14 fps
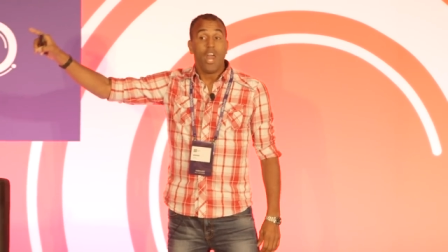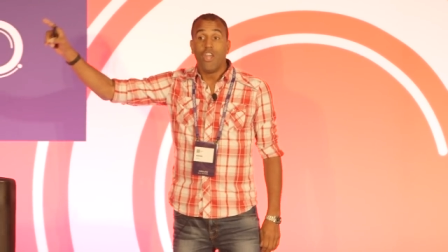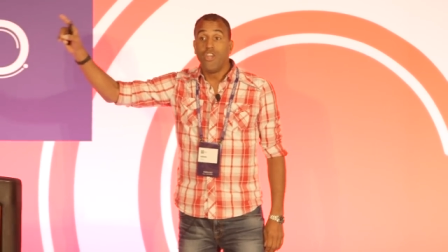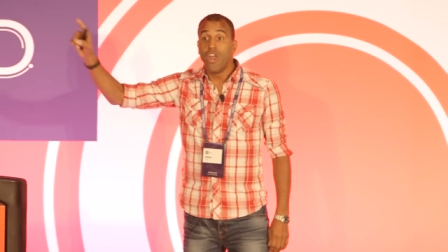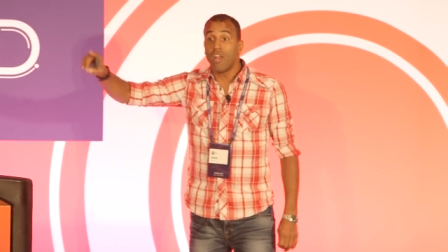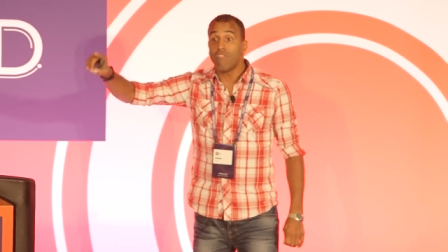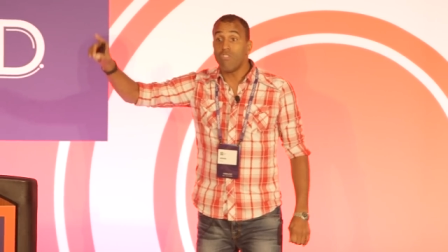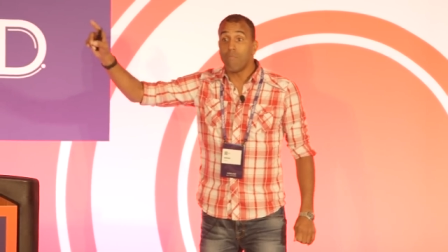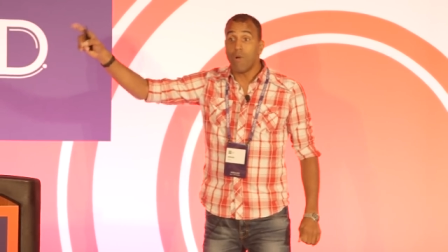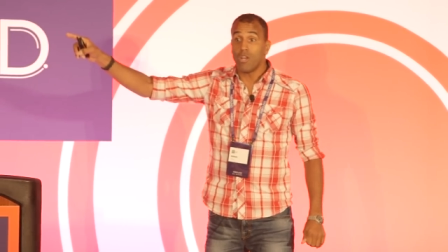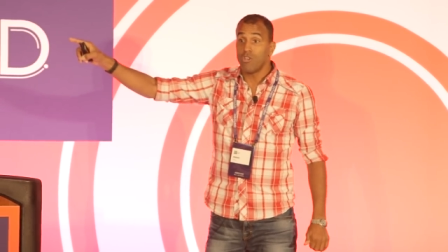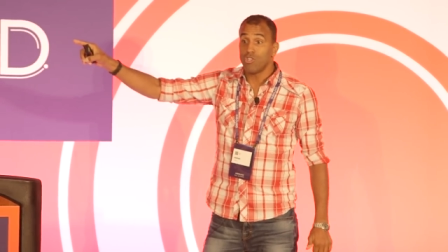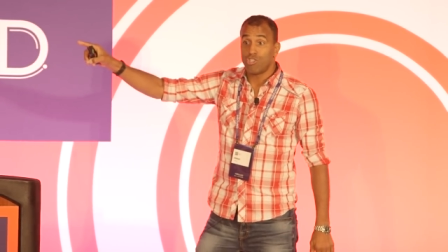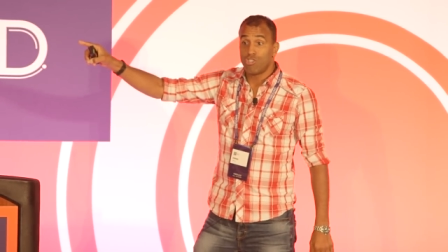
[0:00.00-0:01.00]
None of them
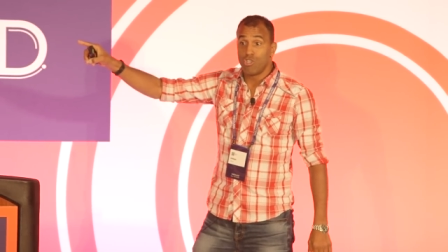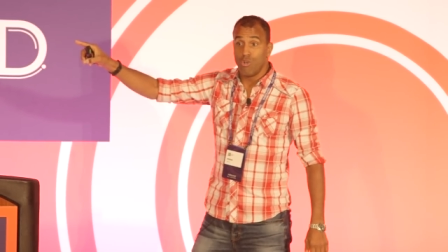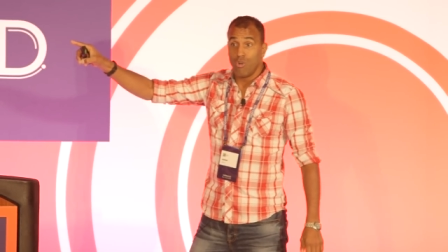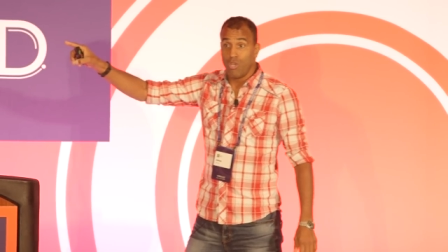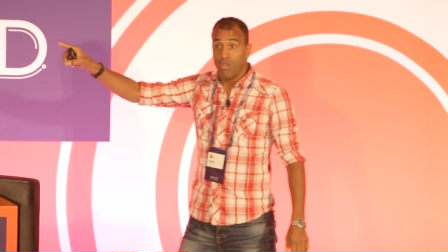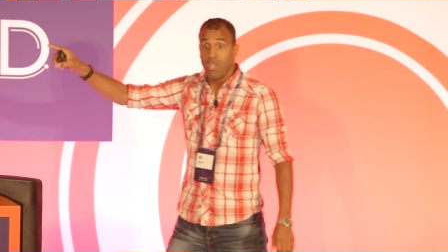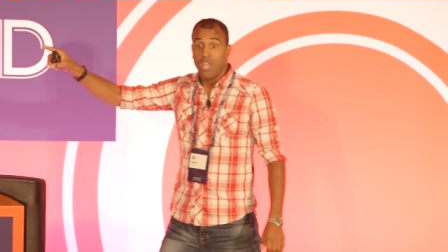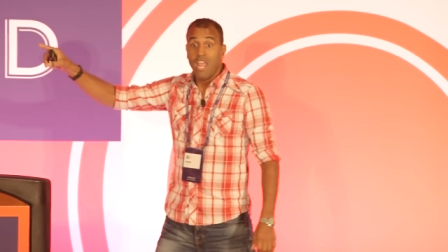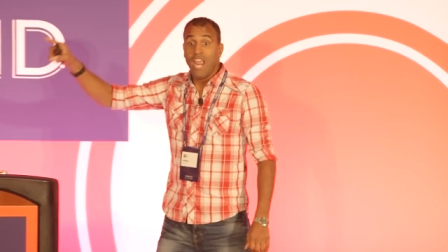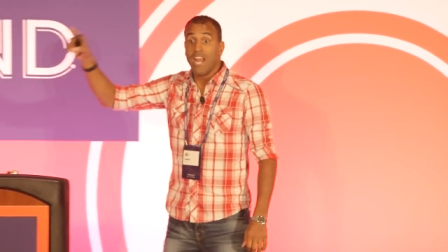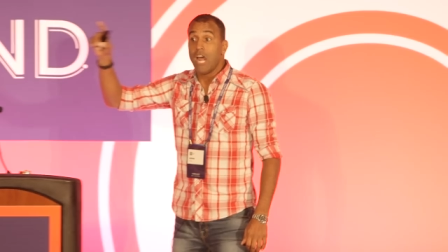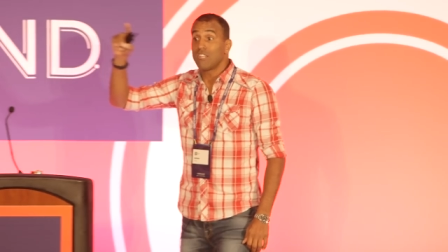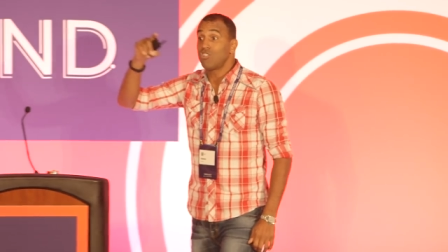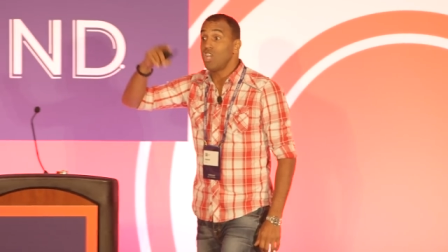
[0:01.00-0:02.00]
understood
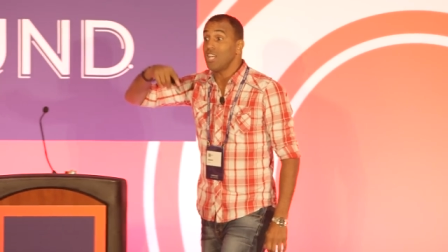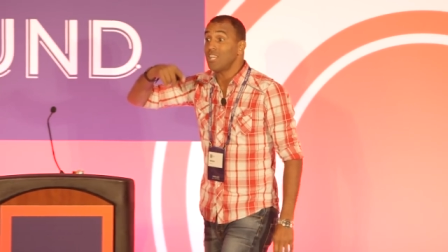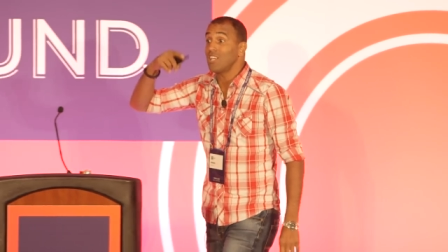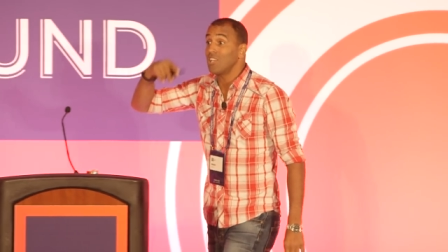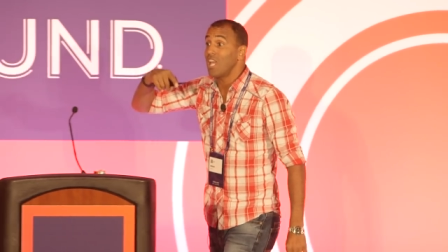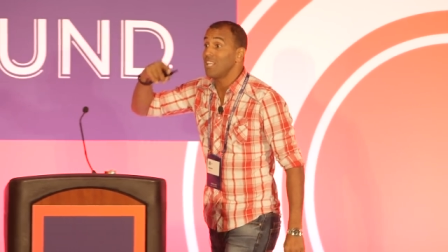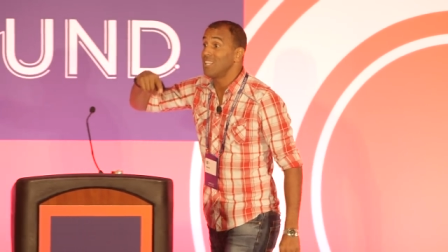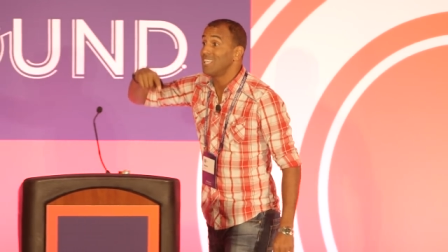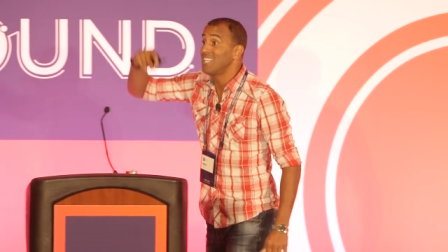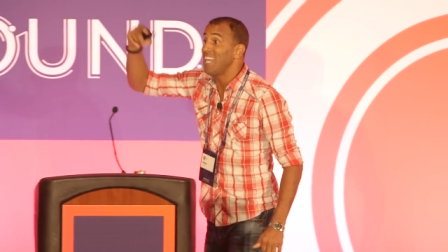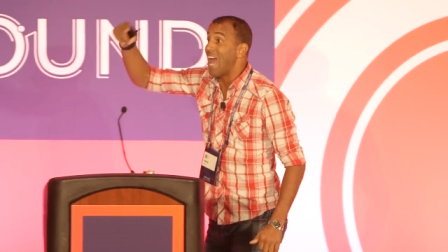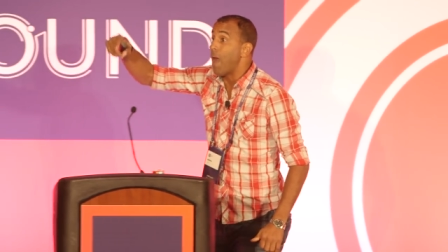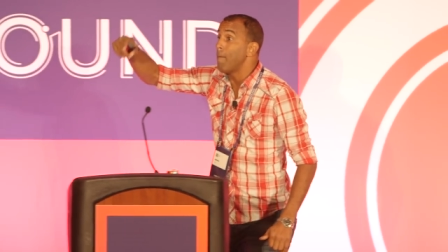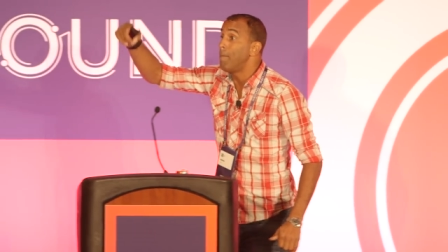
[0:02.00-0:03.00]
and articulated the
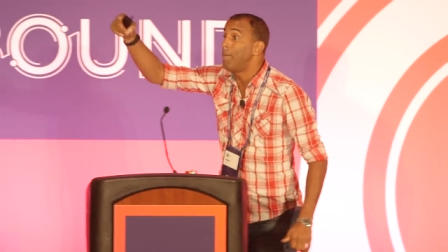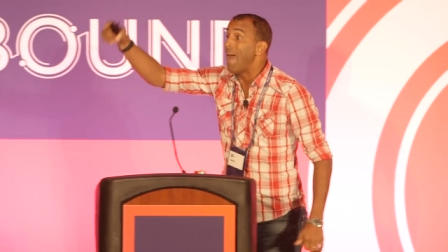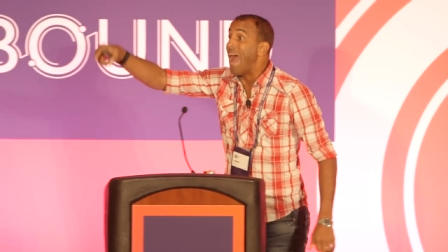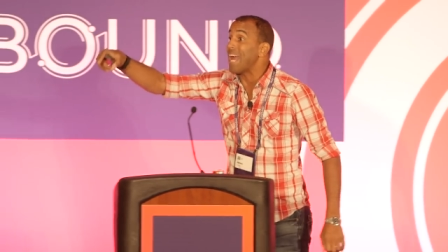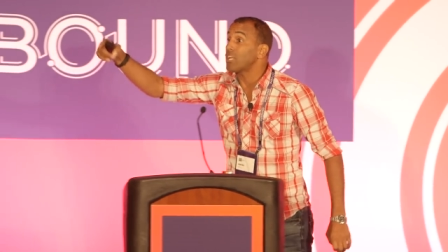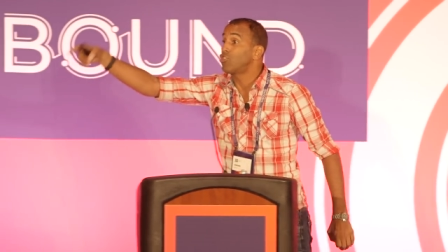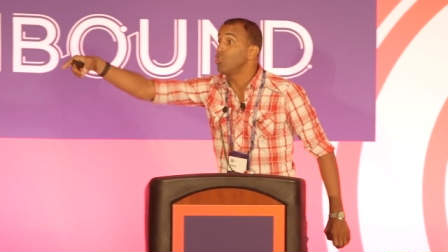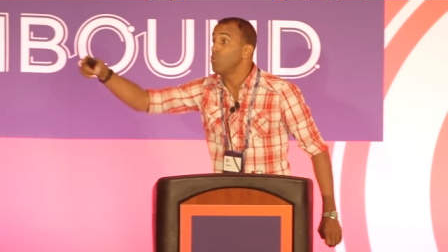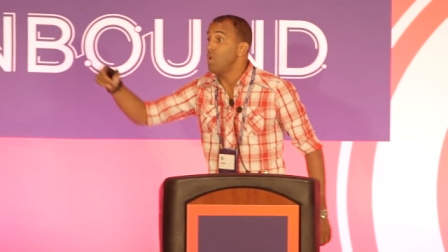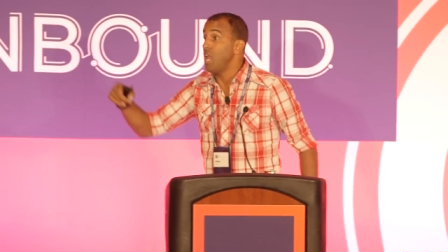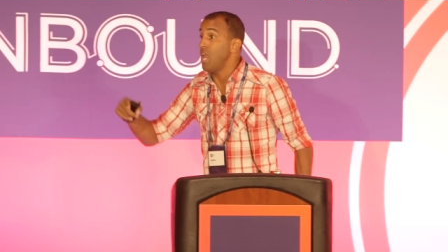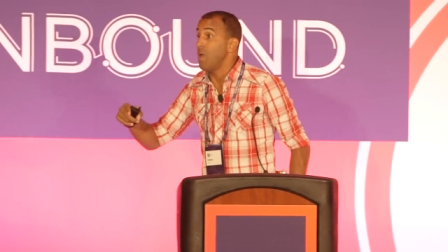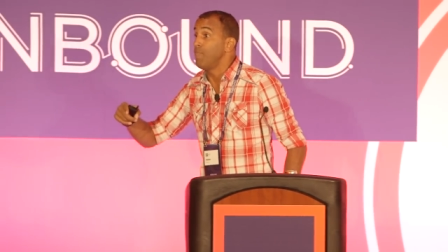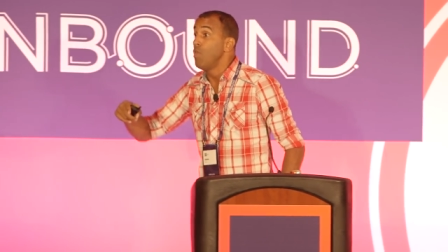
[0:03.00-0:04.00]
gap back to
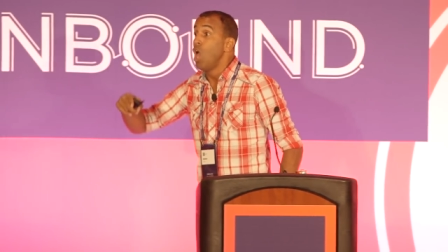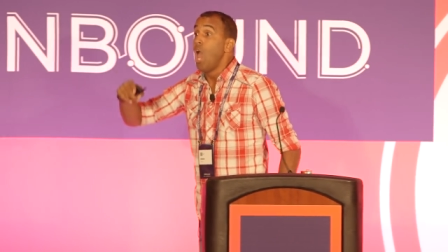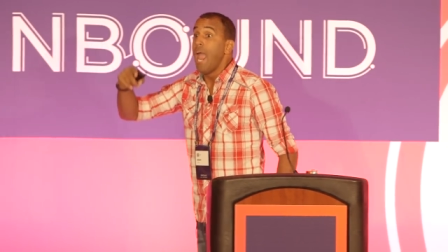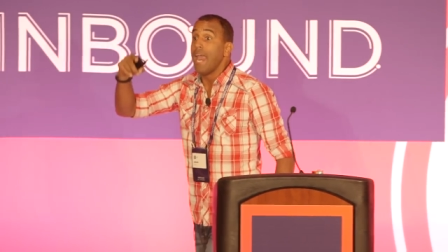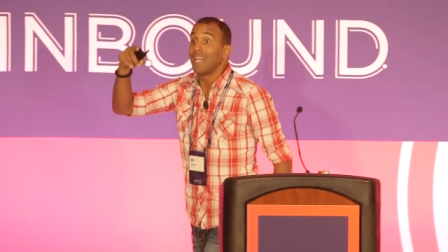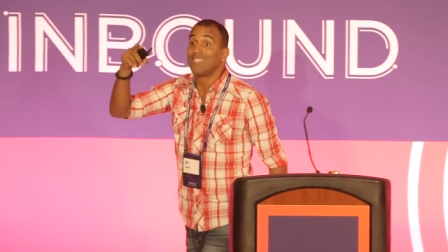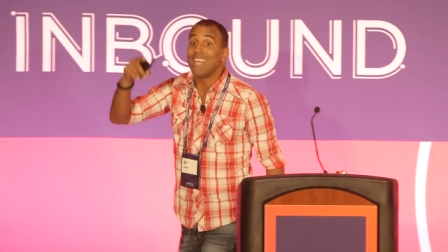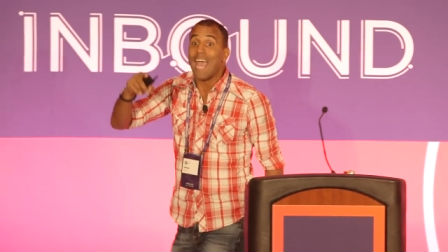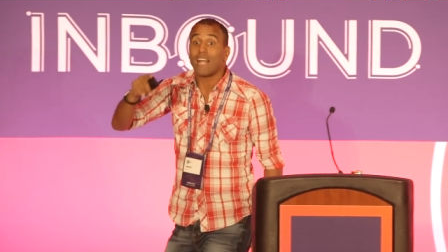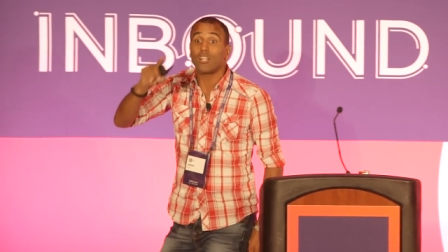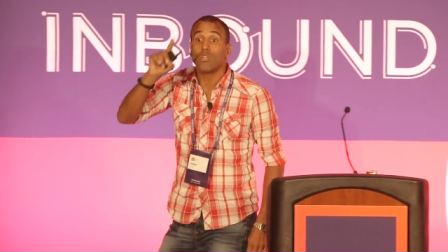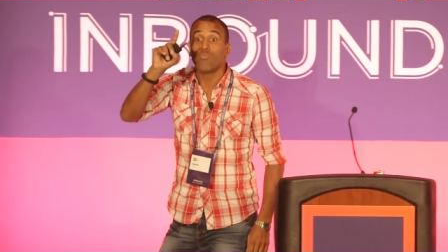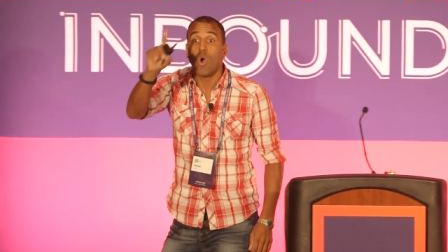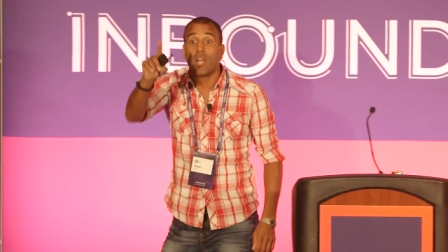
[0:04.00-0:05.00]
him
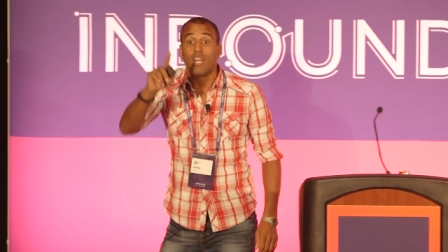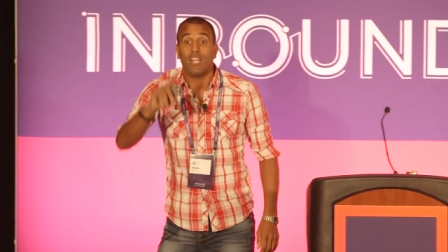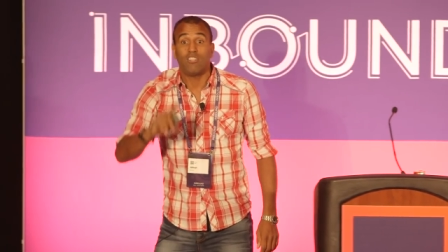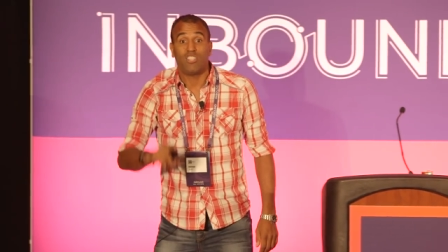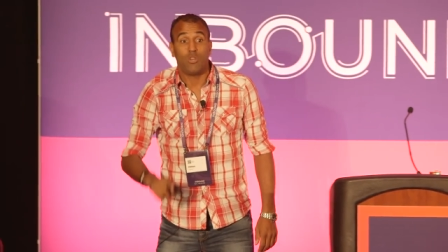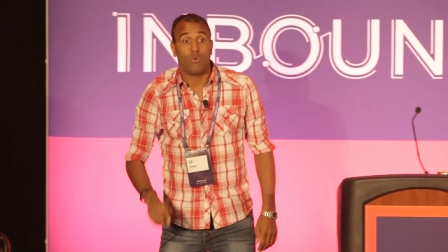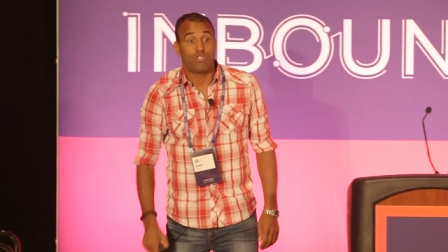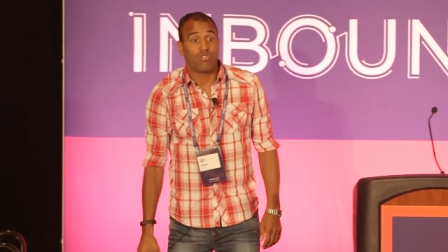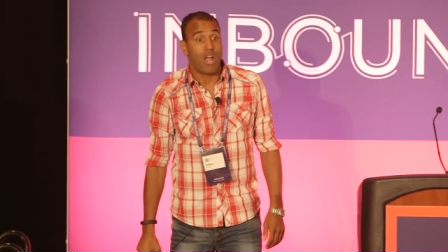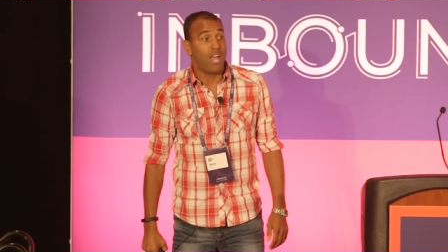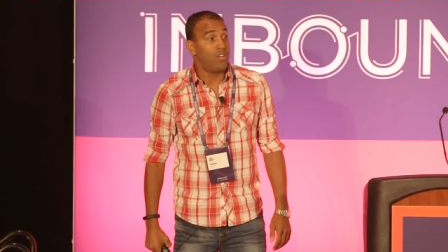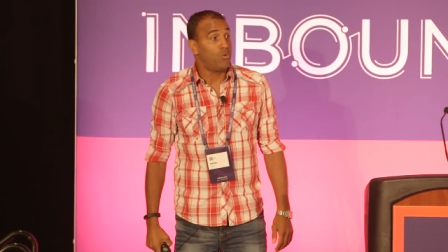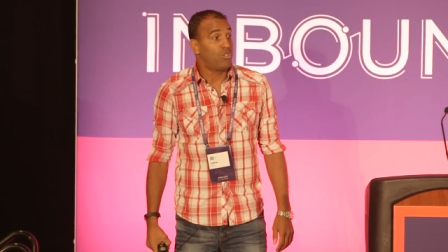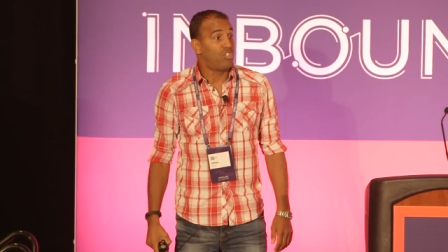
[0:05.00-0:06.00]
exactly what it is he was
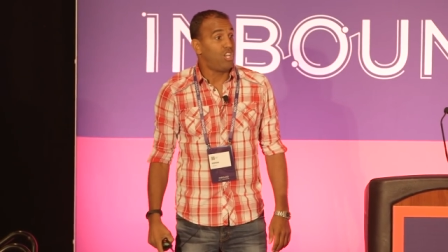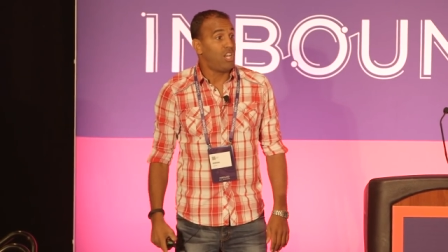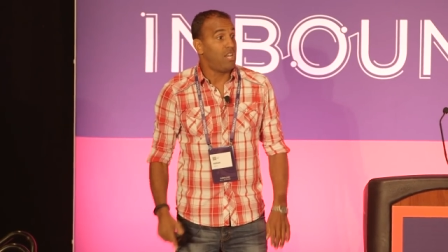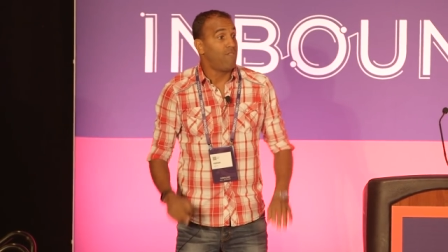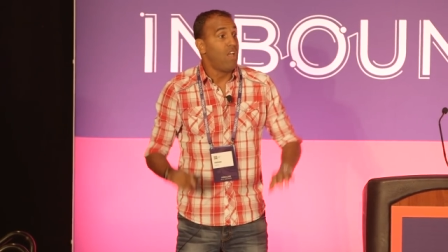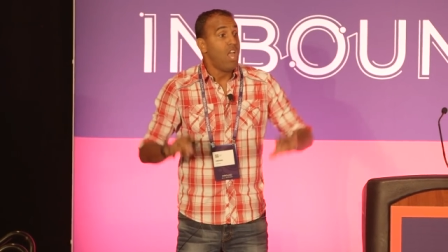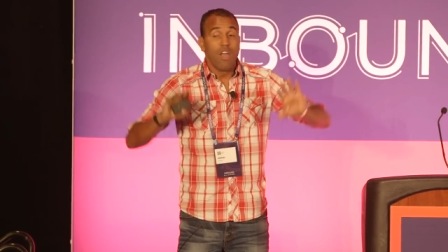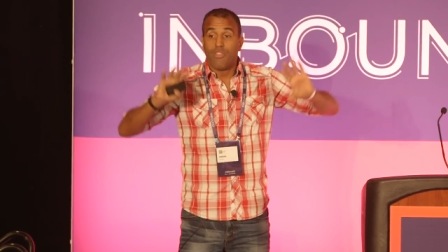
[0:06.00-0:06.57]
trying to achieve,